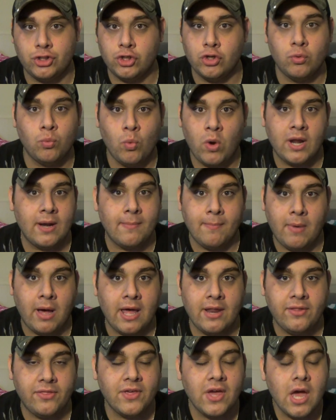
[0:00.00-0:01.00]
do one a
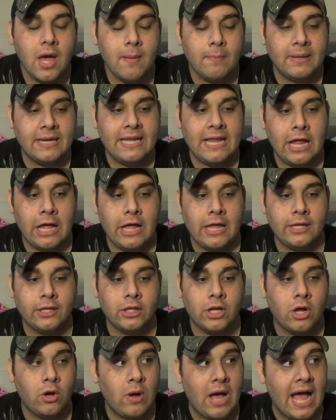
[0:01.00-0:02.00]
month, but
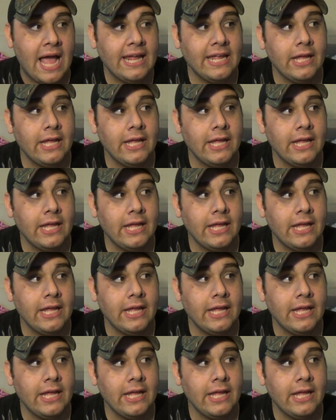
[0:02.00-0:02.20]
I